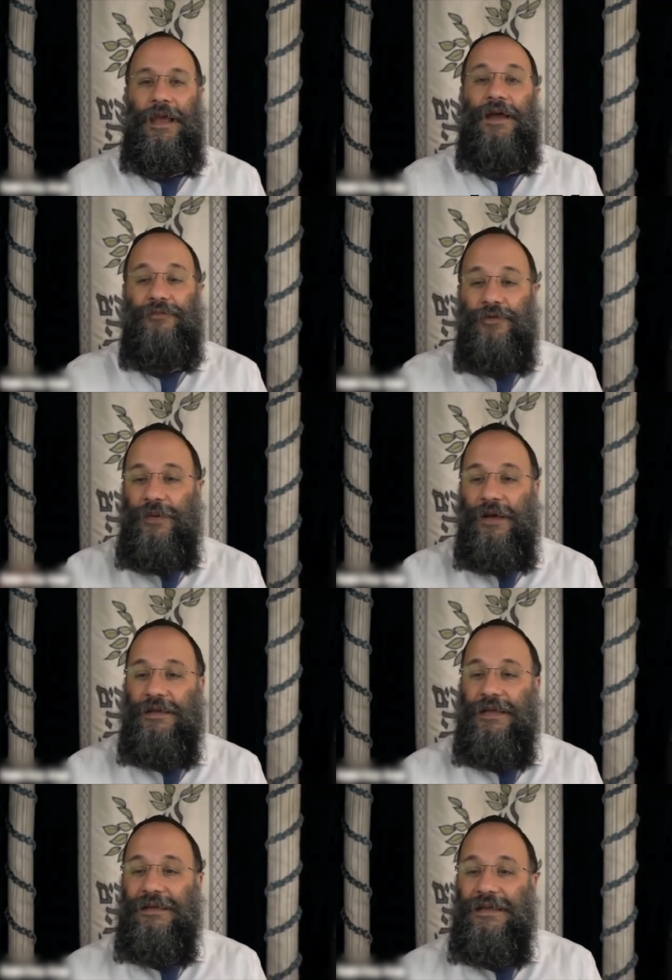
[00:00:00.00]

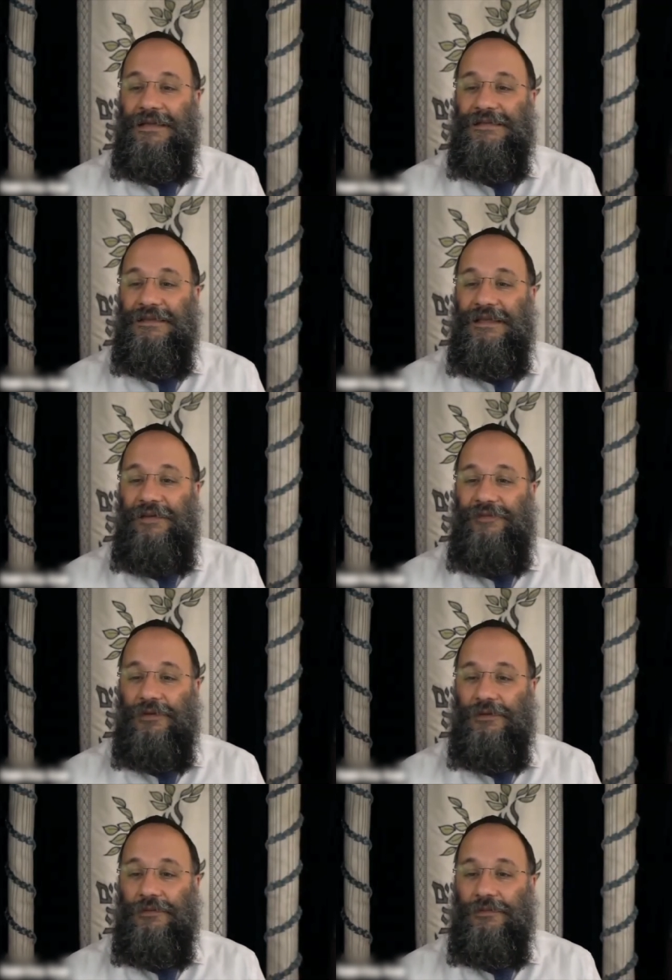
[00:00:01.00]
Everybody at his
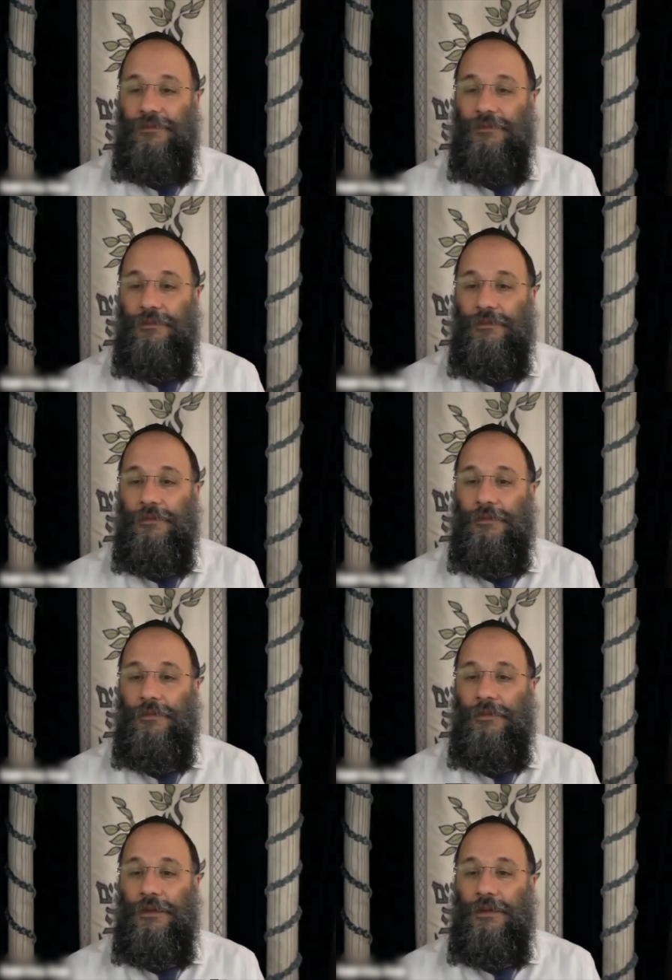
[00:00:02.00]
level
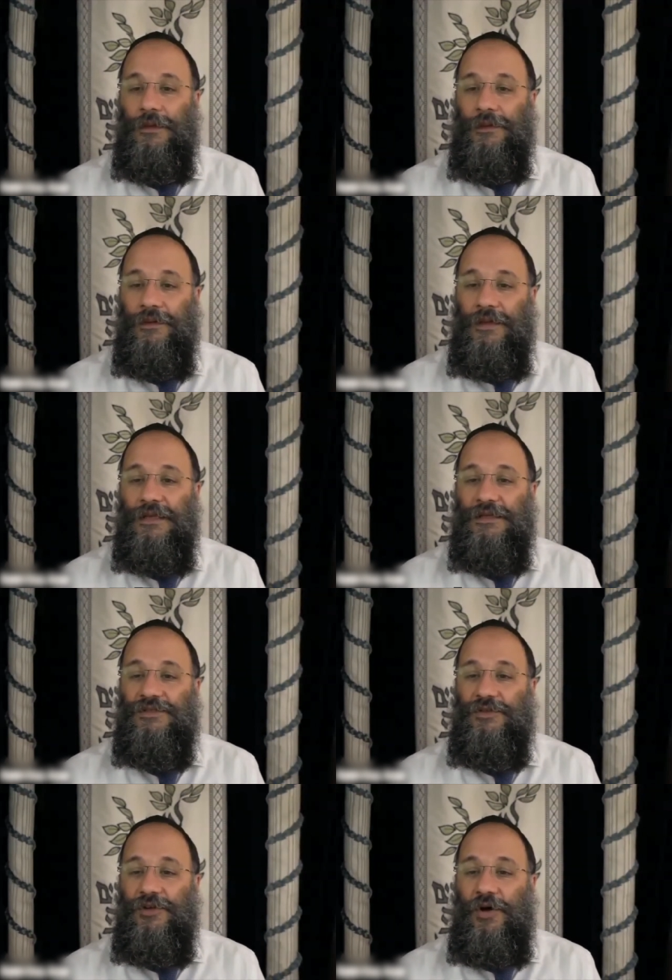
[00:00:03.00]
needs
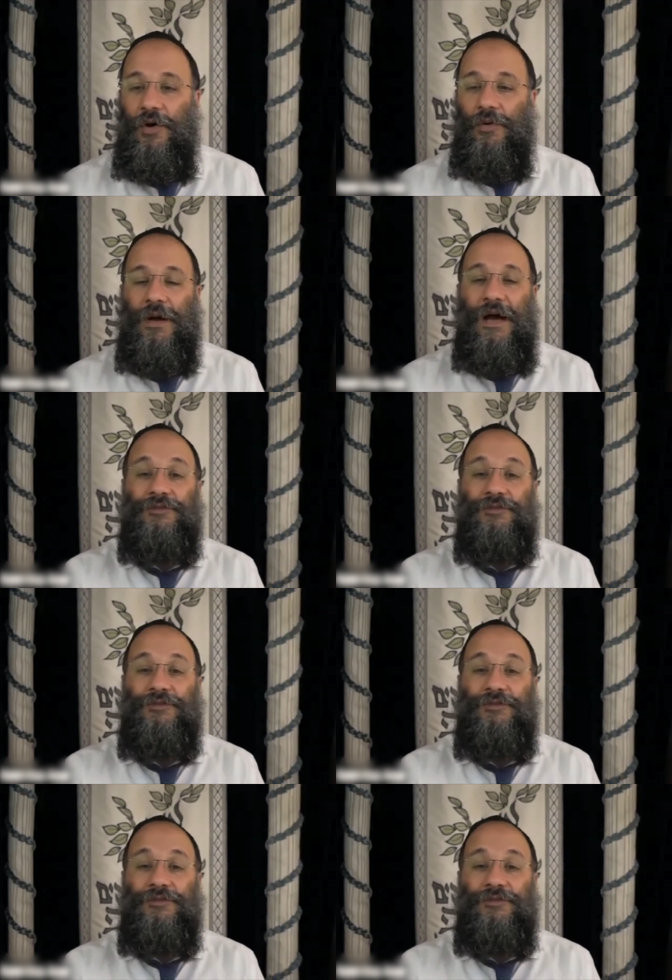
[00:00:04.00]
to know how